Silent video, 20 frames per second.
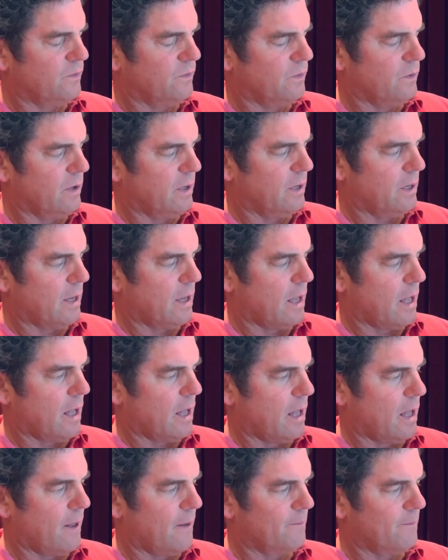foot,
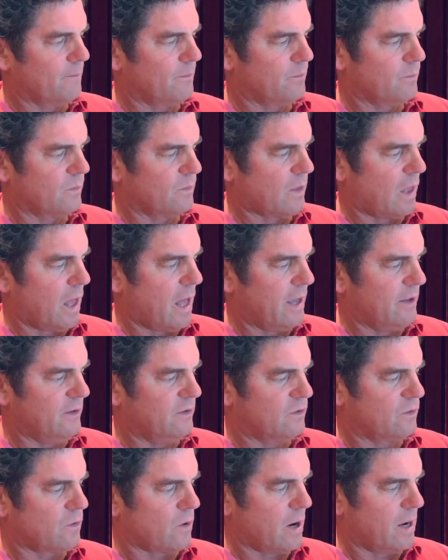high
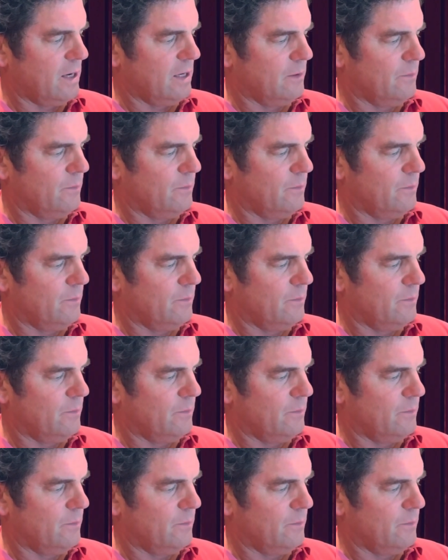striding